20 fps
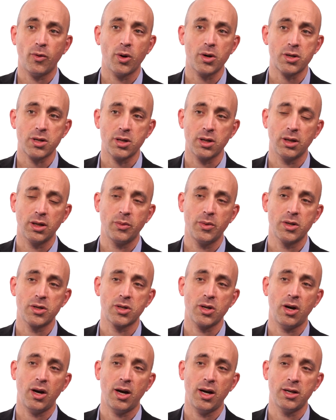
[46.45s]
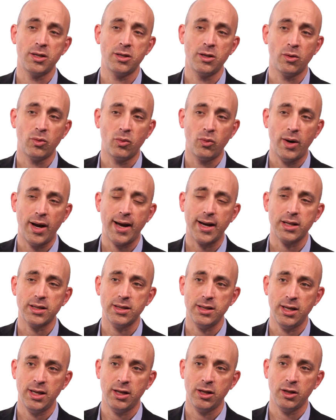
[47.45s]
unfortunately, we saw a
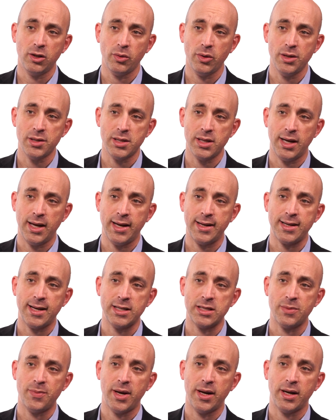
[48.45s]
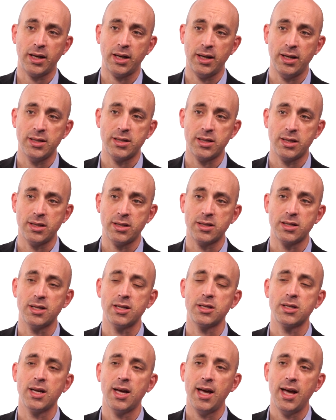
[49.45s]
direct increase in anti Semitic
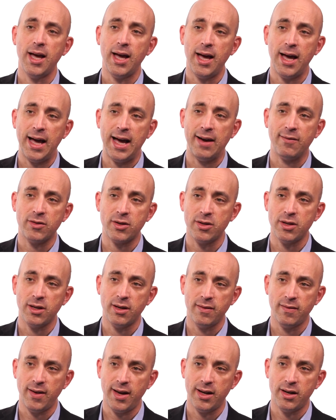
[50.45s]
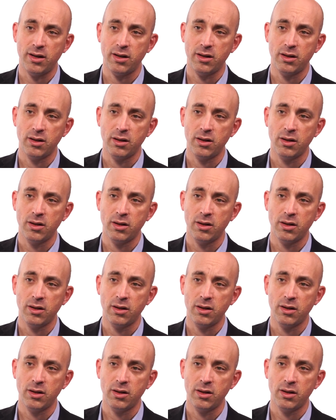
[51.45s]
incidences after the event.